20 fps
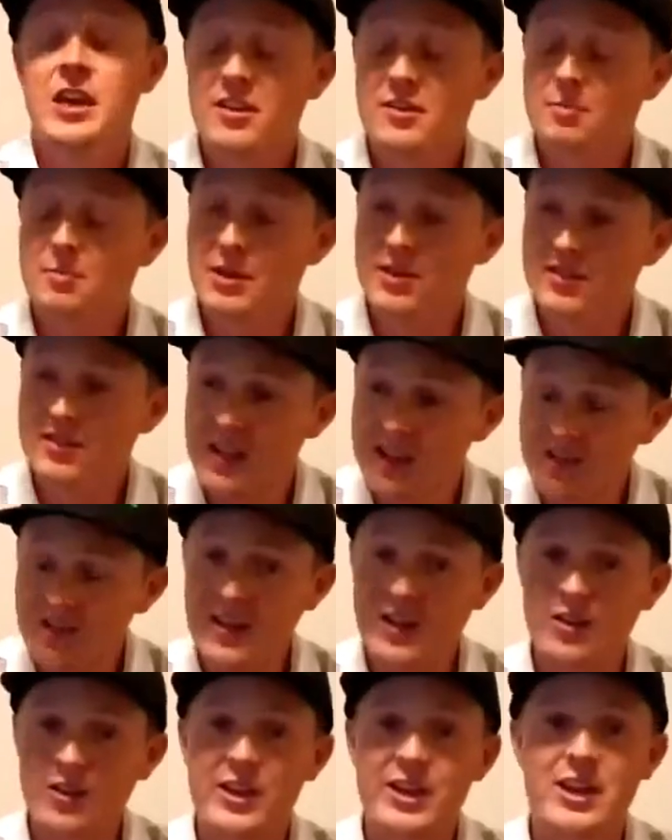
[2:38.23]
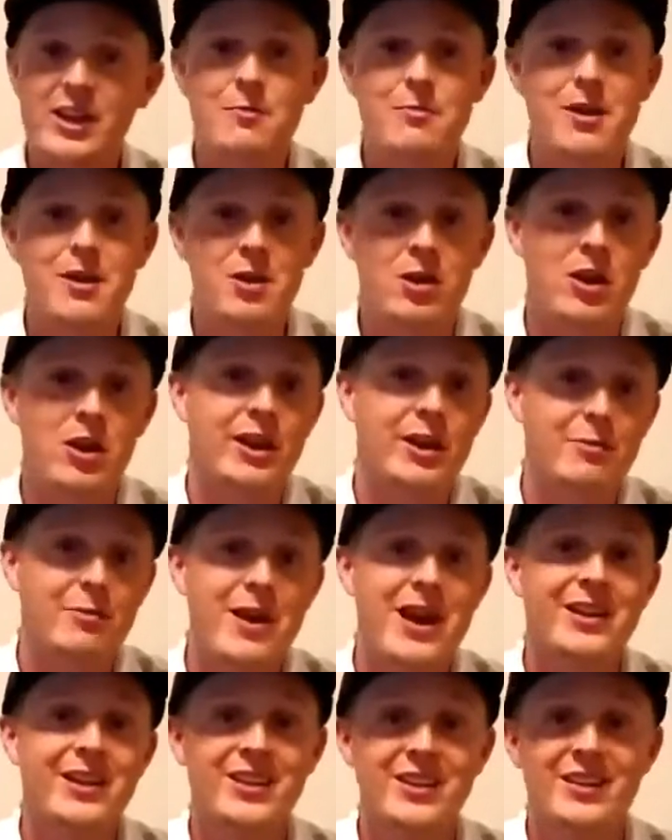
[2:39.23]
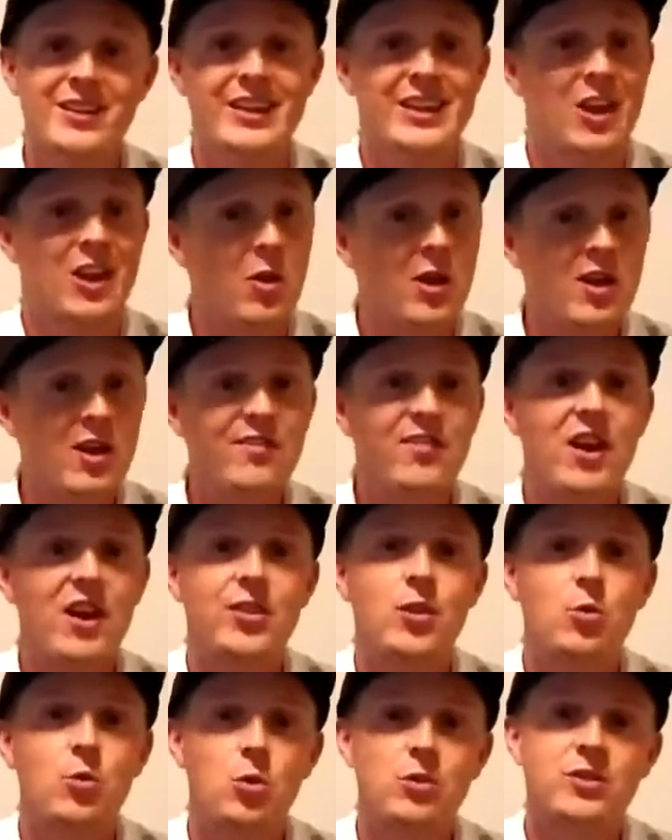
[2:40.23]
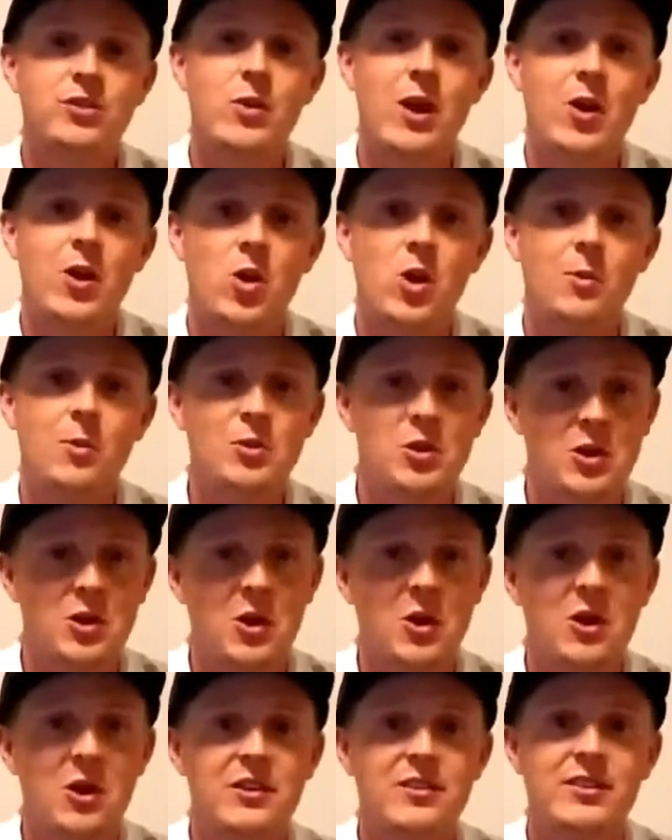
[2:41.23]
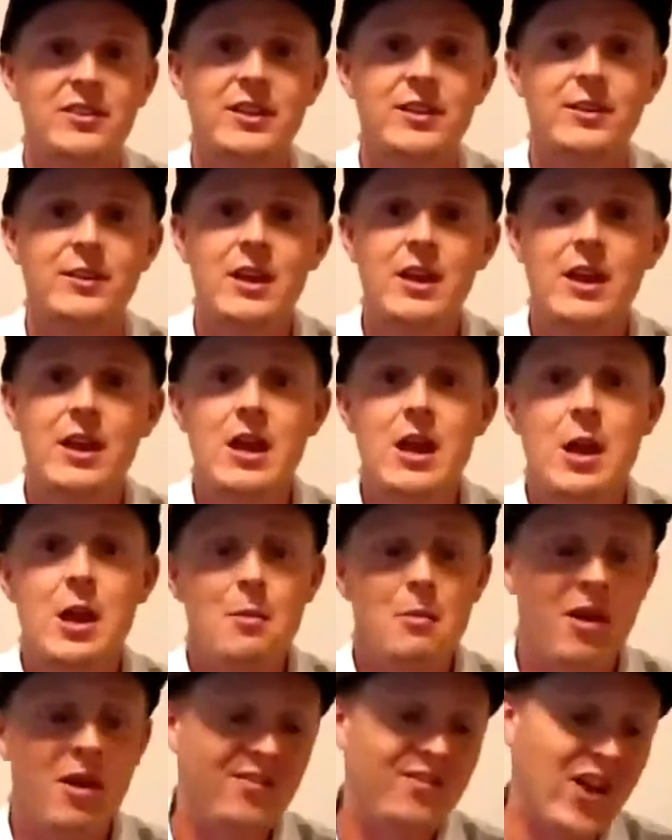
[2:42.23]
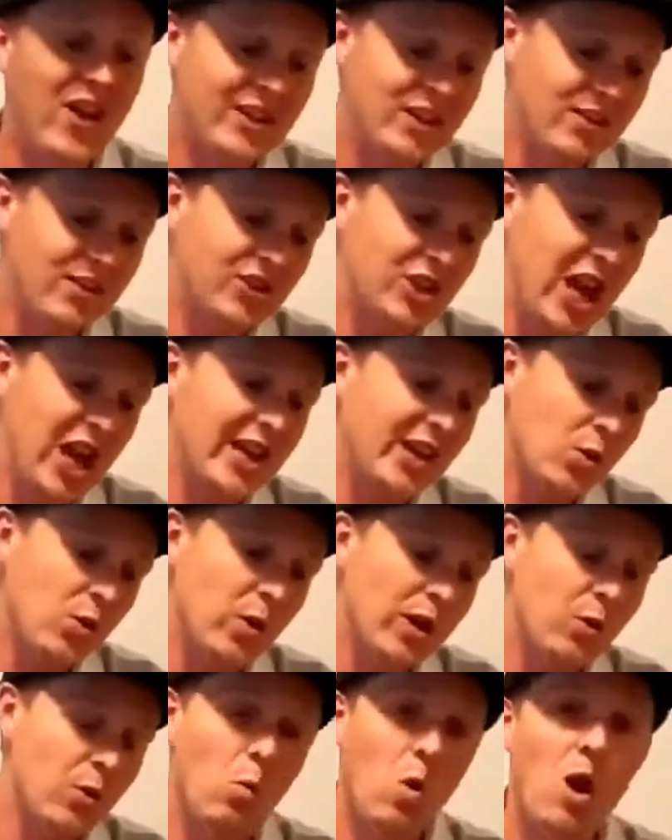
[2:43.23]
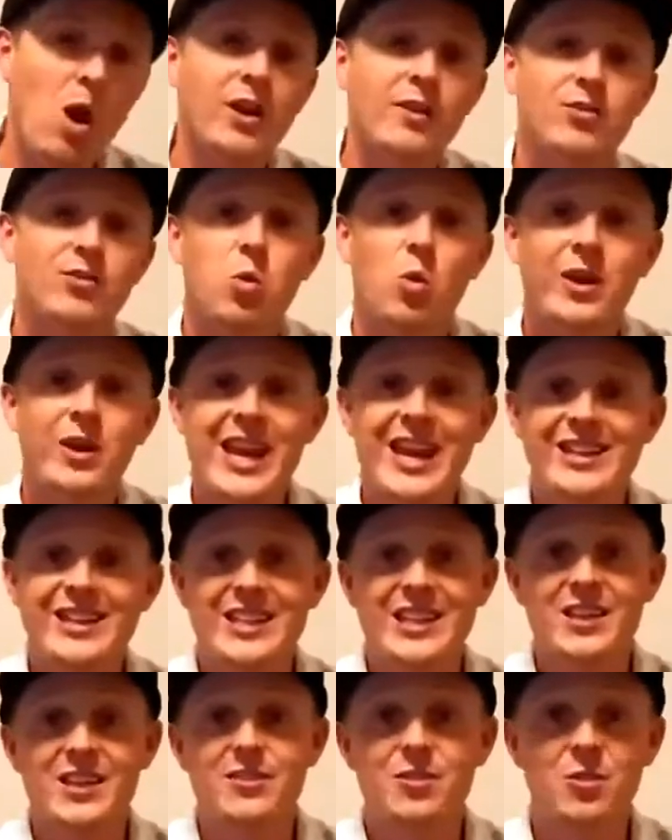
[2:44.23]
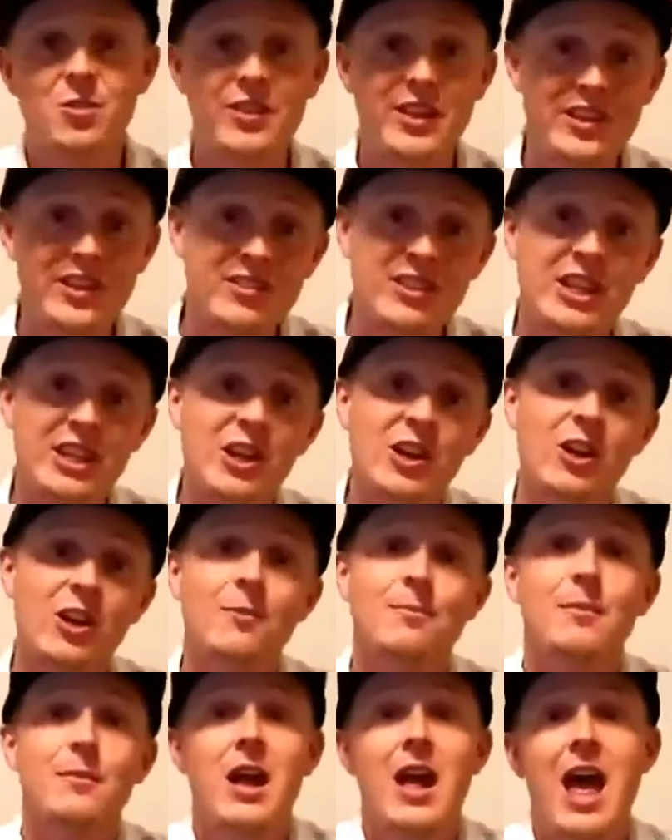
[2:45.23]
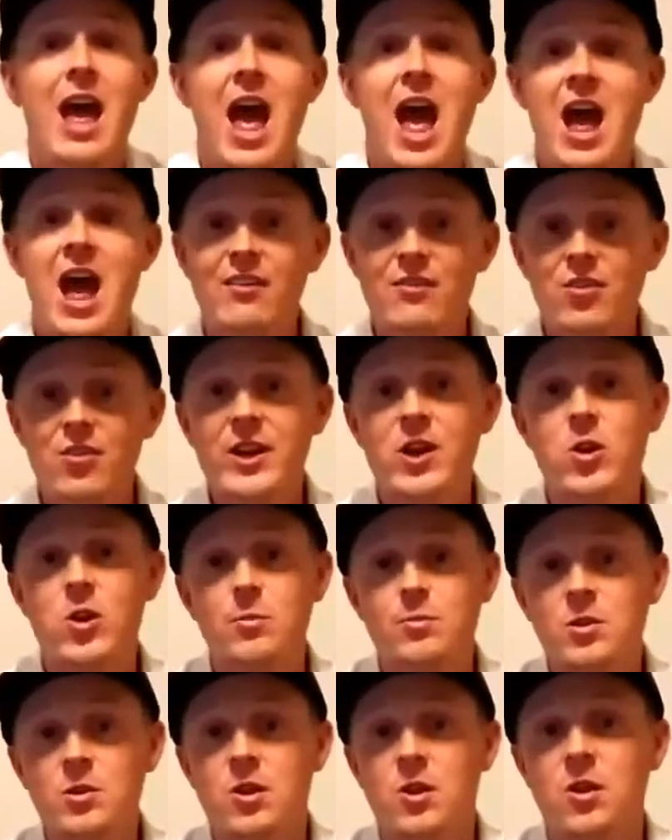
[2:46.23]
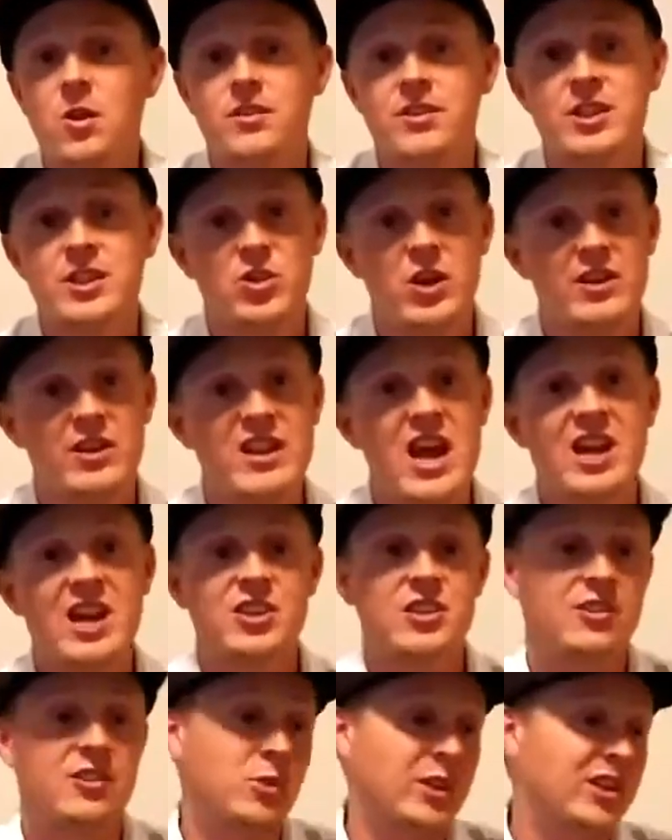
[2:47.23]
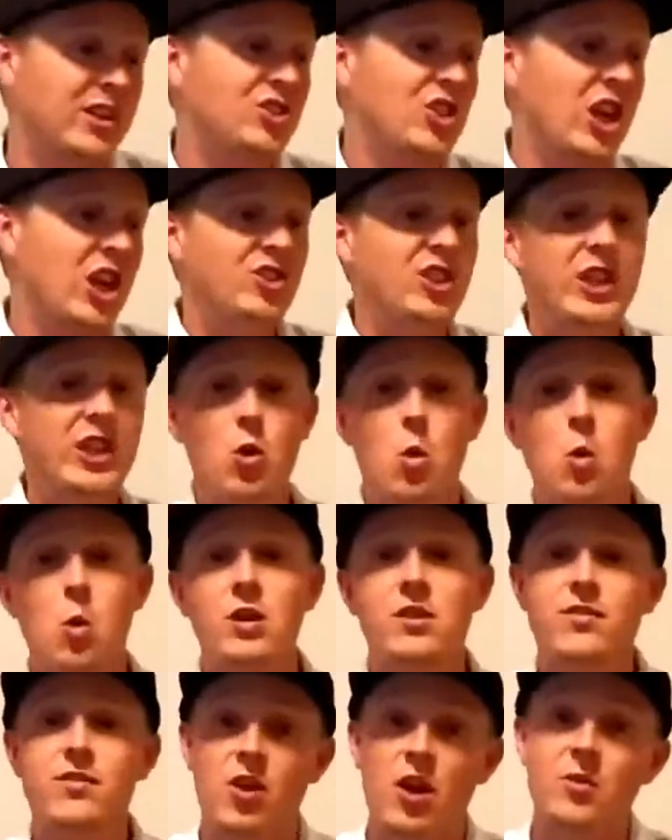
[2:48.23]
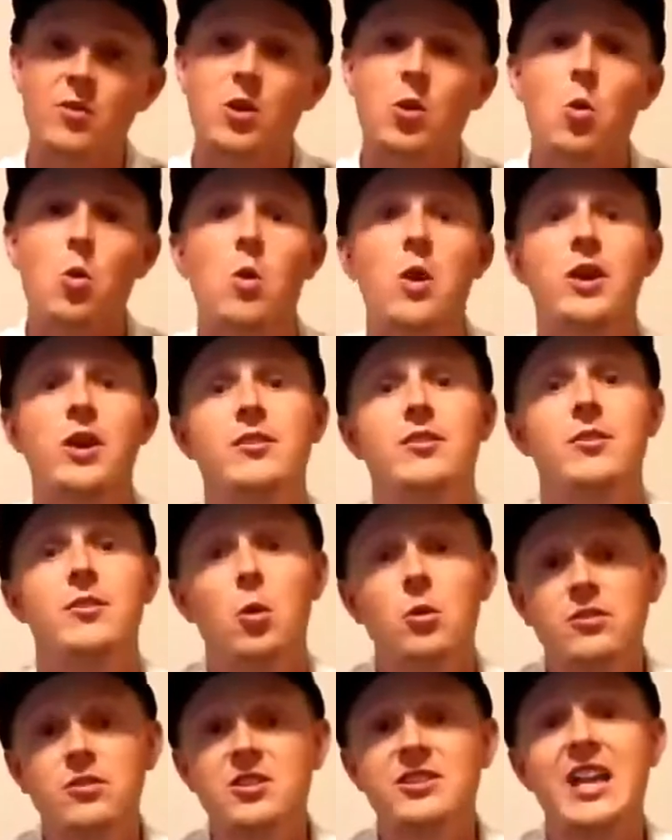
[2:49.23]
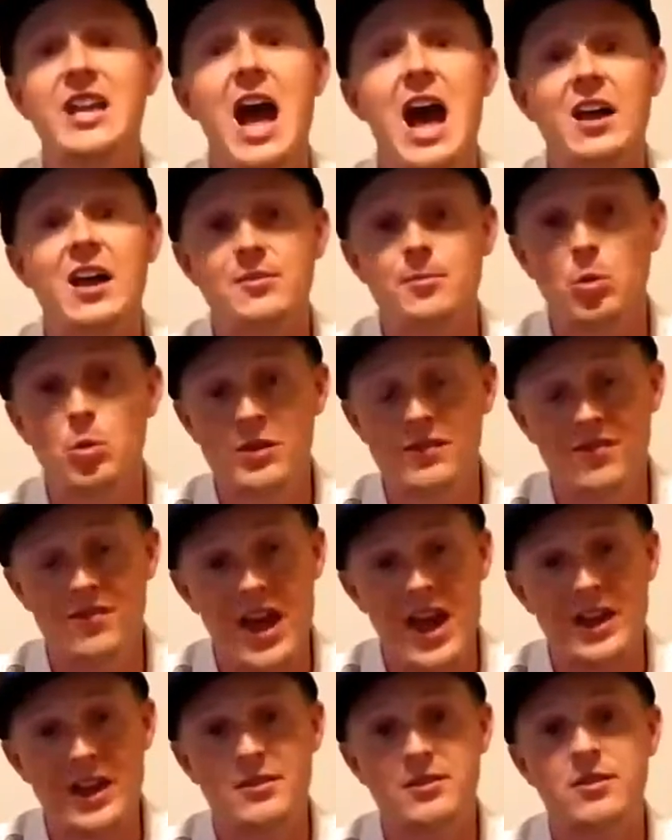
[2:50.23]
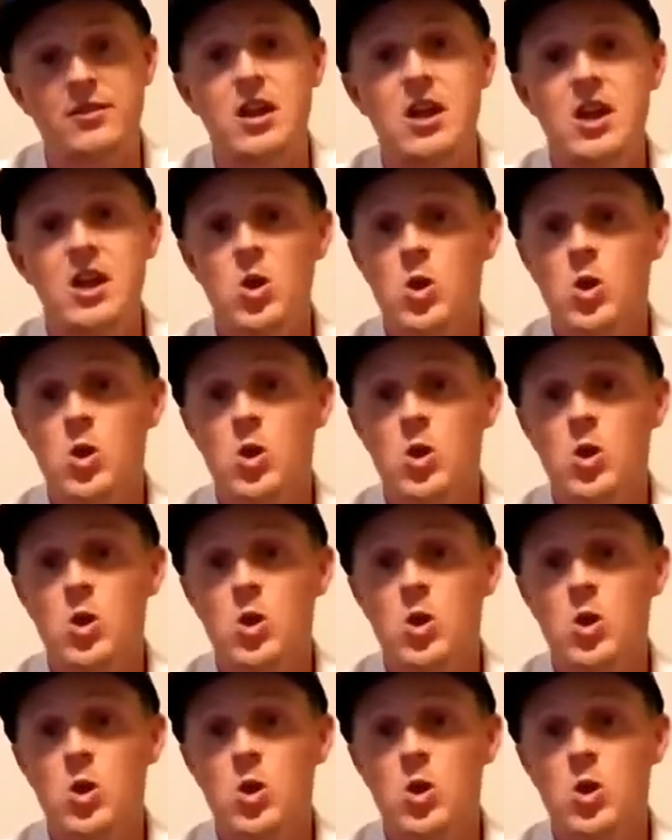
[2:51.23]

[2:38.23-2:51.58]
Specifically, it amended and clarified the rules around cryptocurrency. Effective January 1 of 2018, so this year, every cryptocurrency transaction, so exchanging coins for other coins, those are taxable events.